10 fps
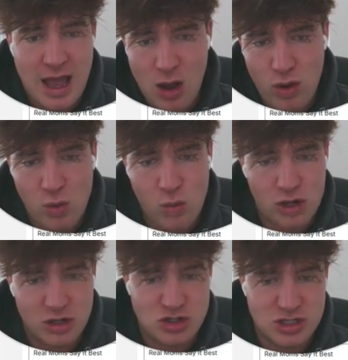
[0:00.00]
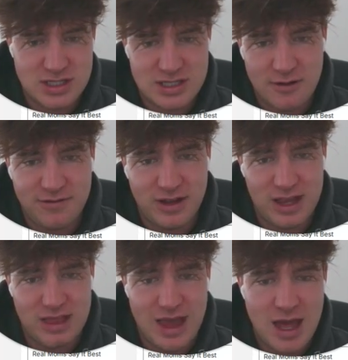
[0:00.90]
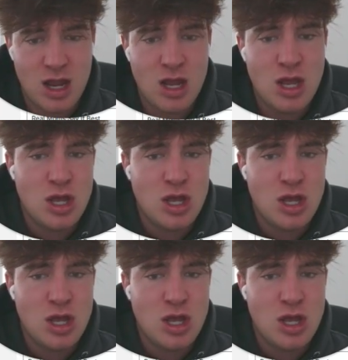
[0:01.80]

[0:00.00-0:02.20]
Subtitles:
how it works, just stuff like that.